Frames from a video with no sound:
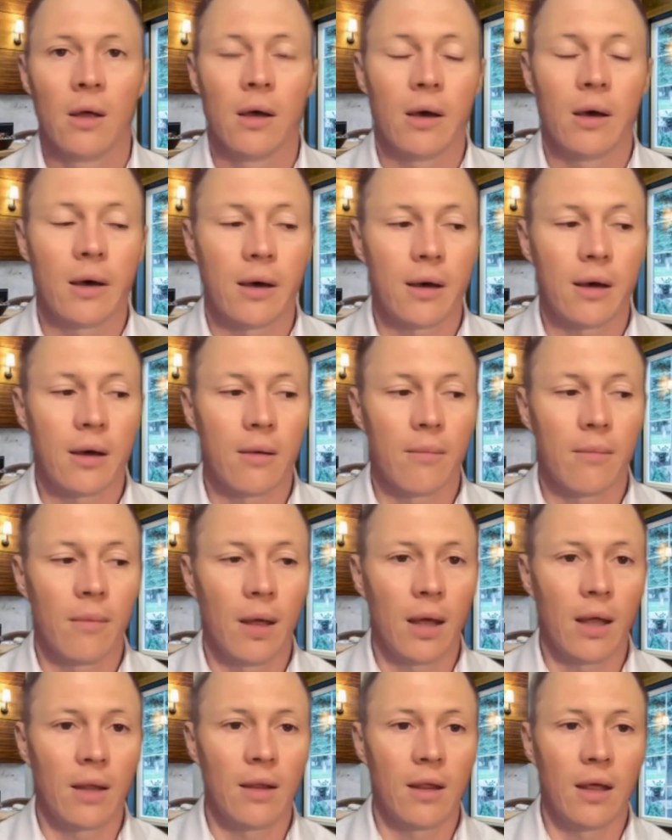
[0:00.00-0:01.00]
and
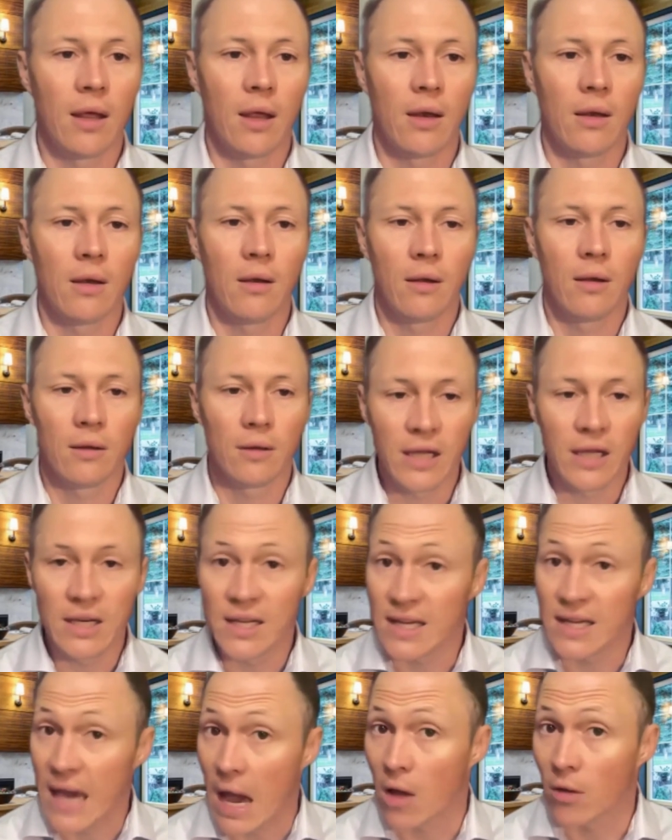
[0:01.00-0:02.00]
then lead
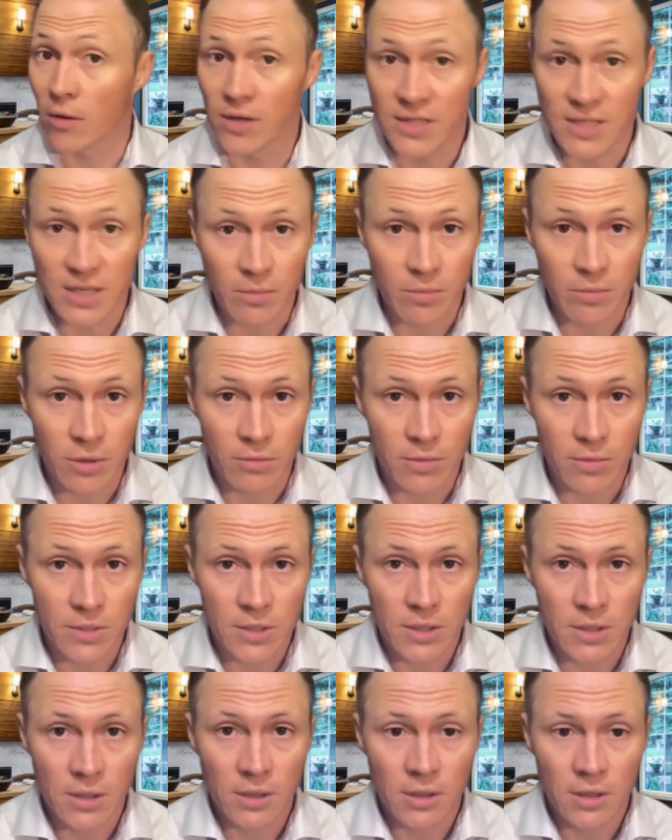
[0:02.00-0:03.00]
to countless
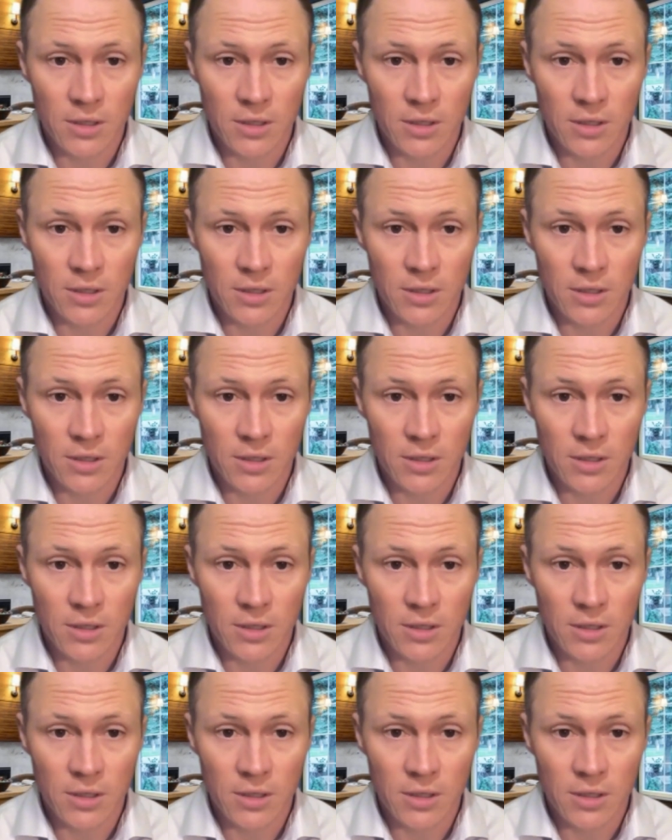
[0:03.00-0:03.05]
symptoms.